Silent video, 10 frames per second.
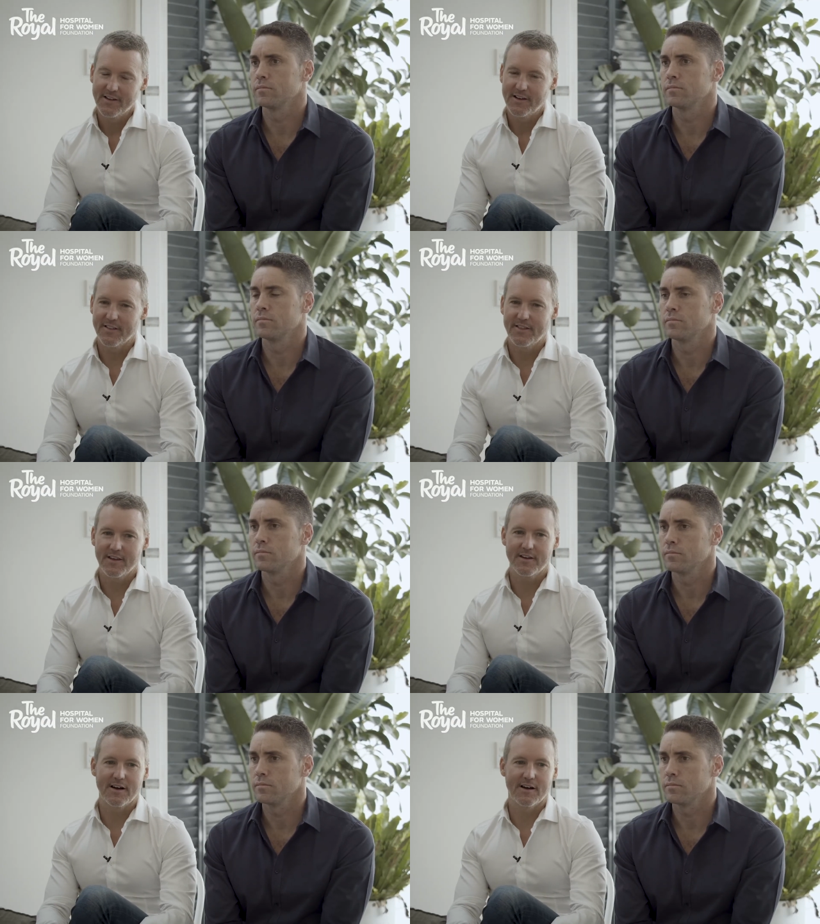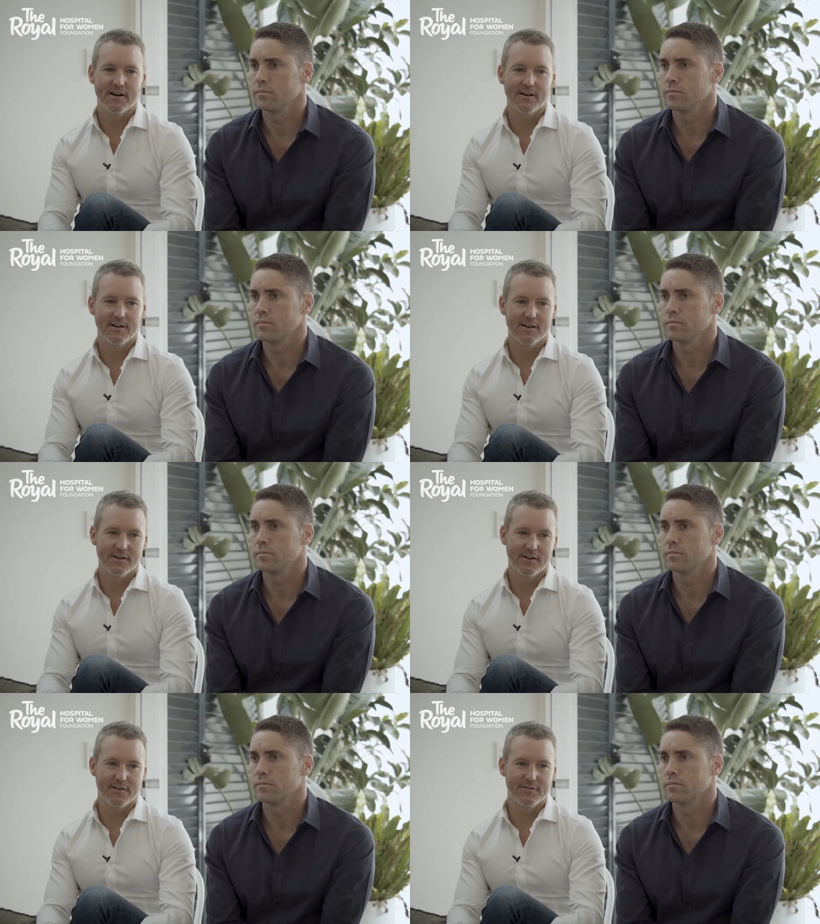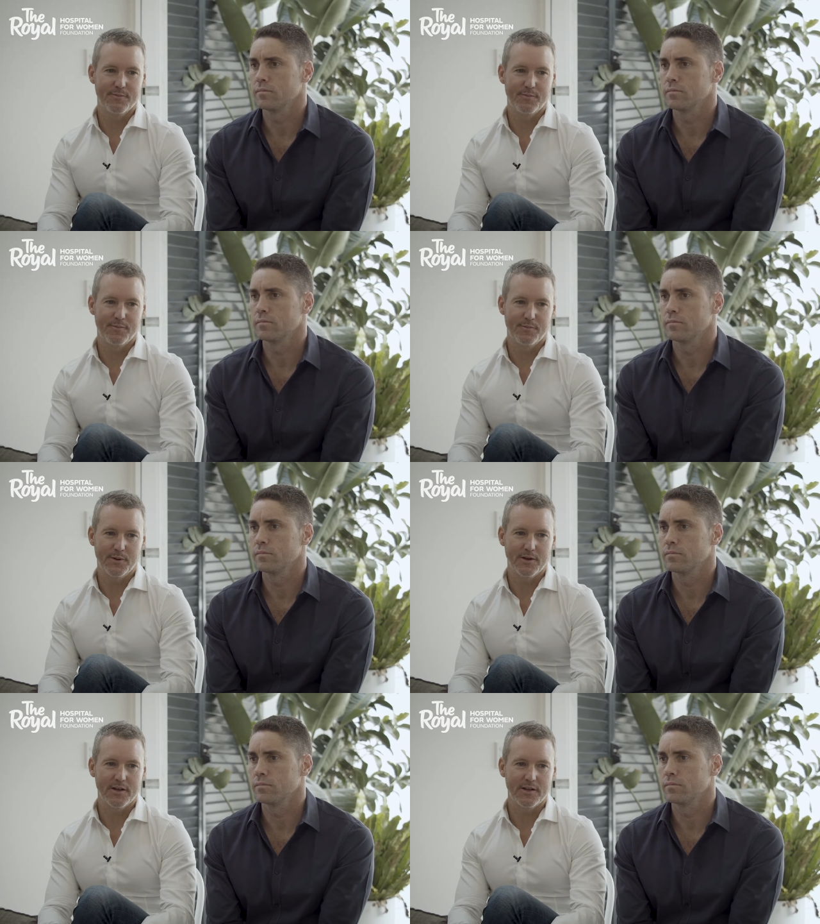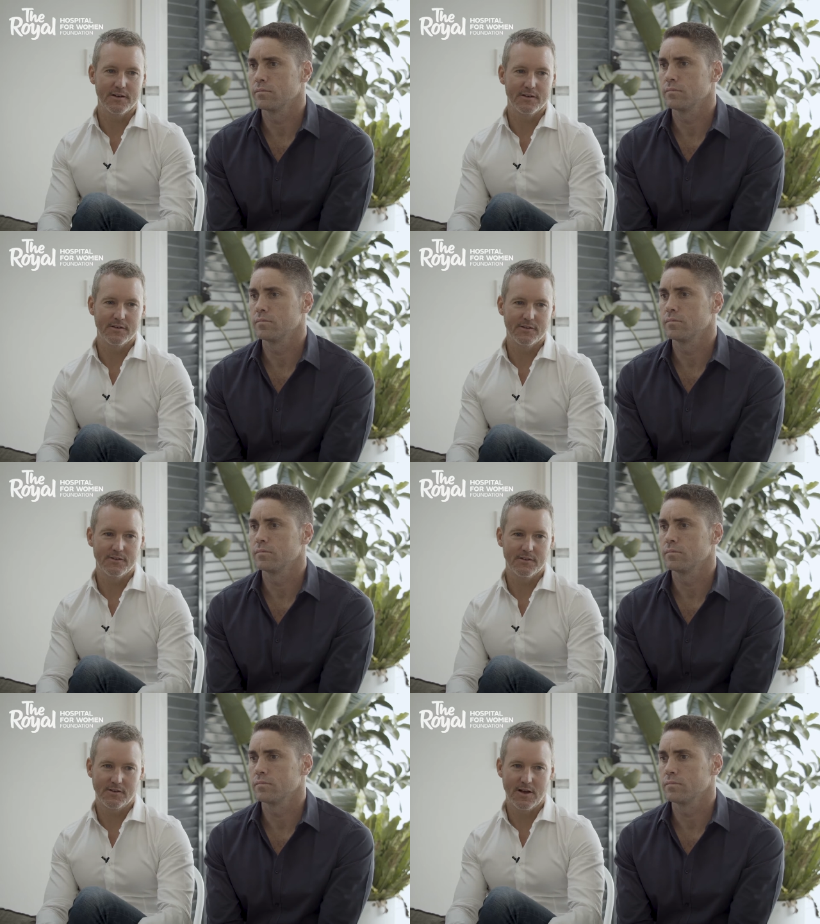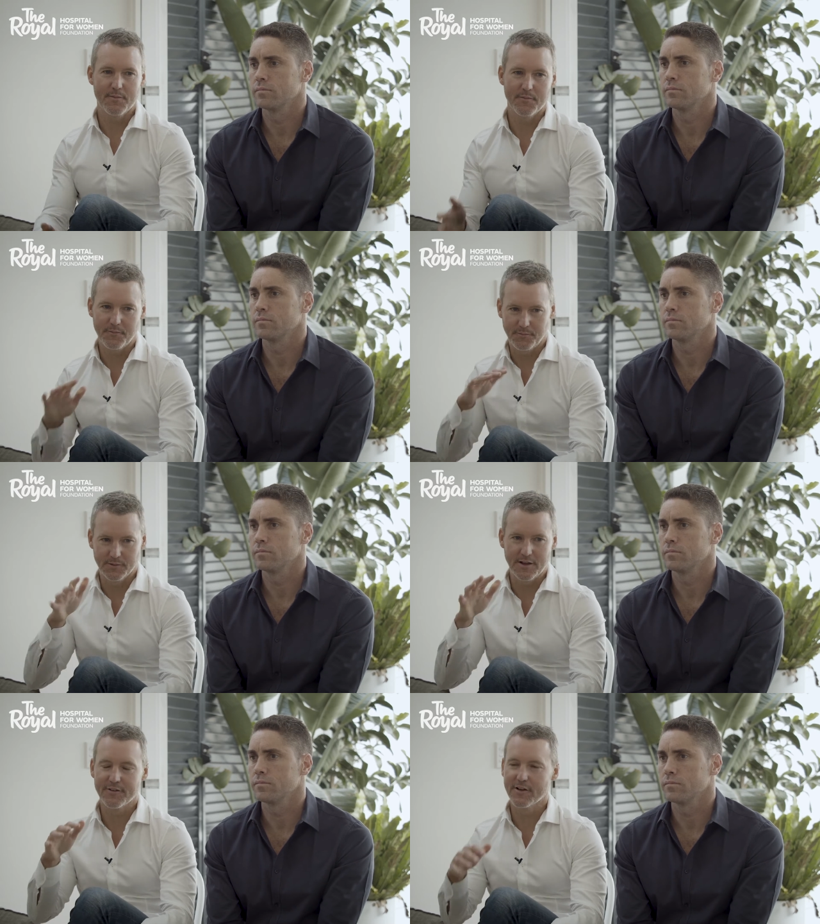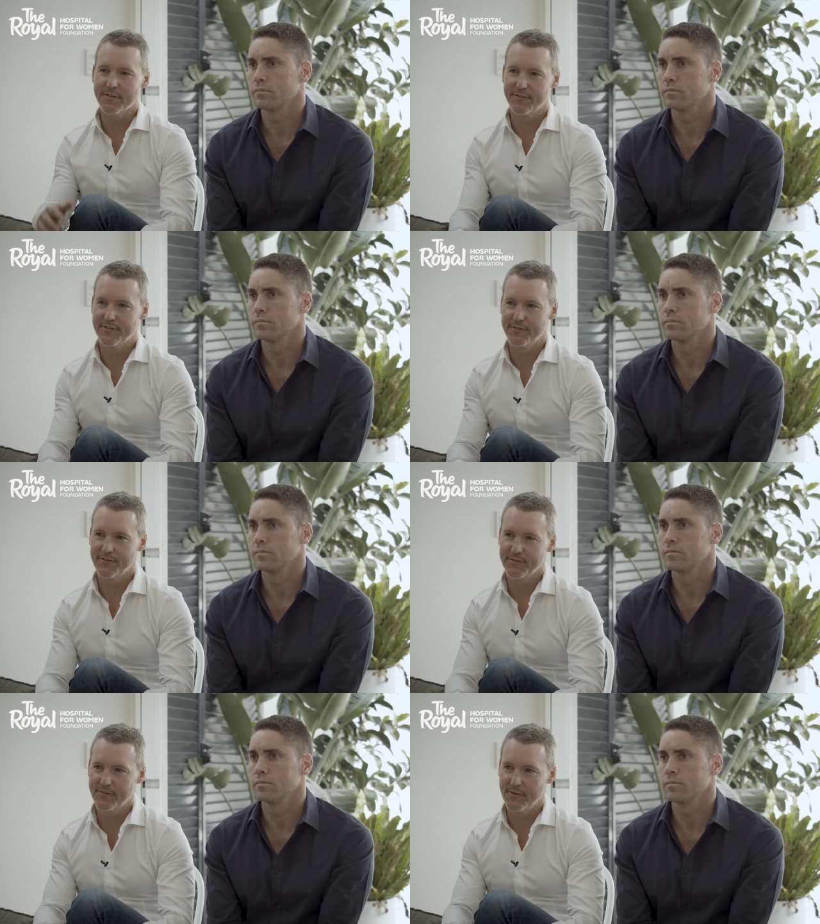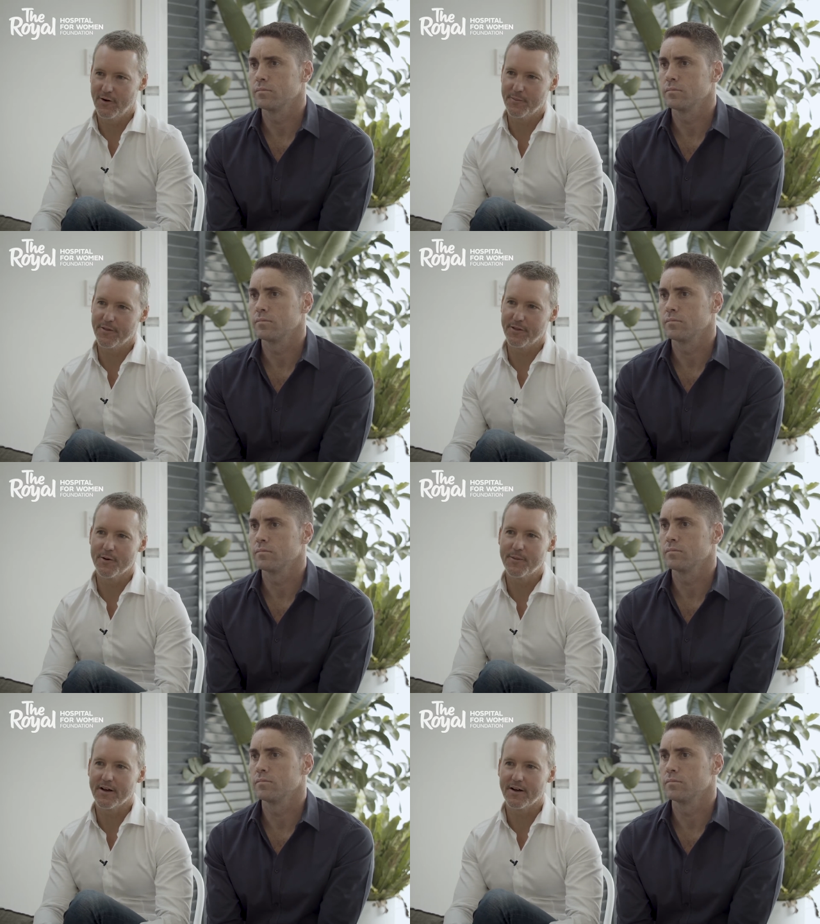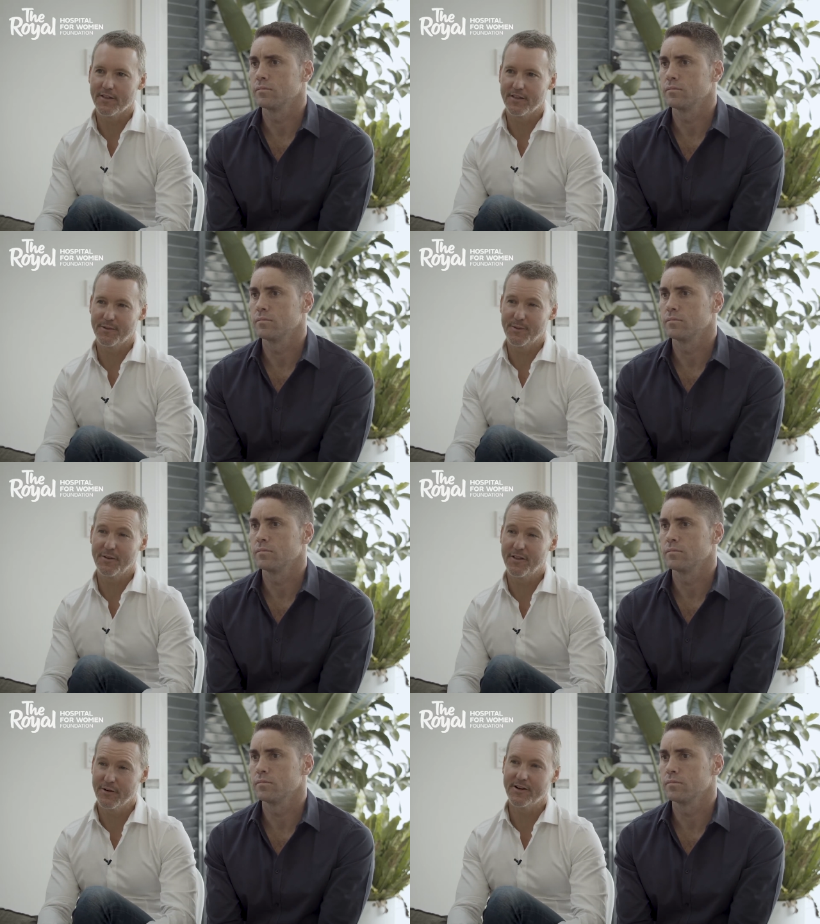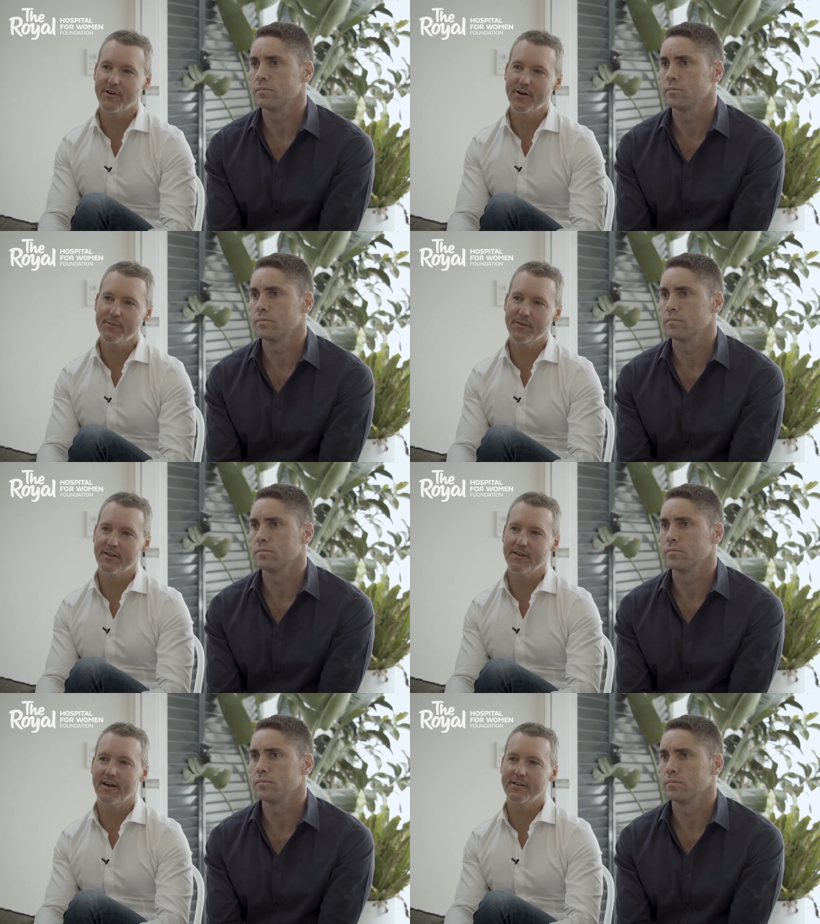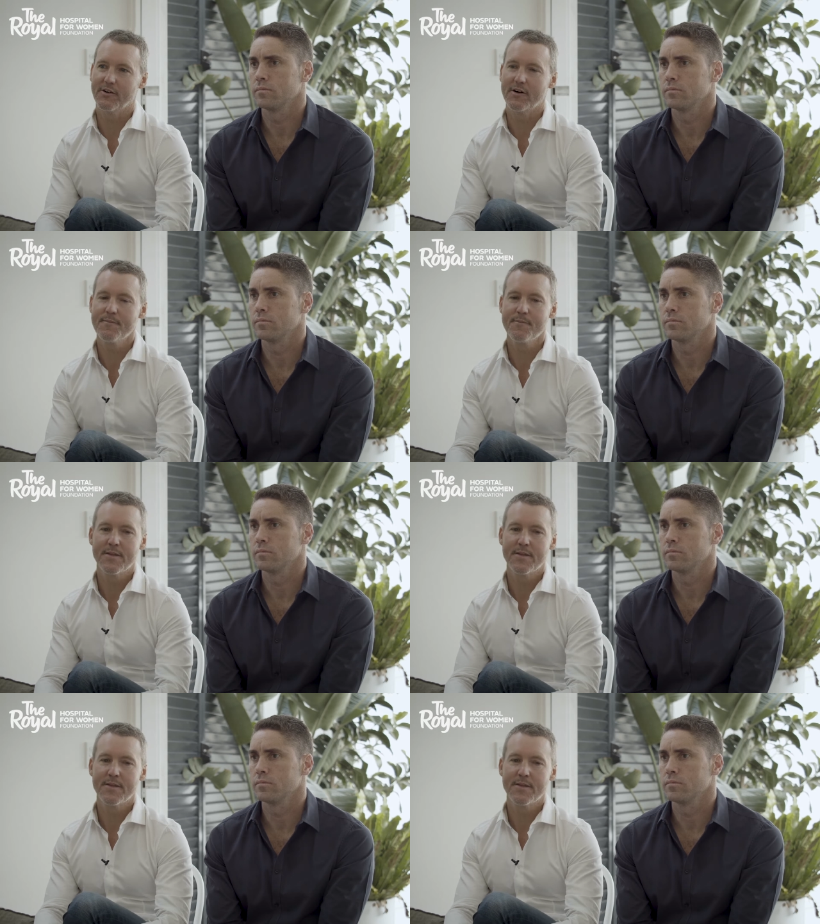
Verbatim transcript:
Speaker 1: I think uh, I've been some level of hypothermia probably three times in that time.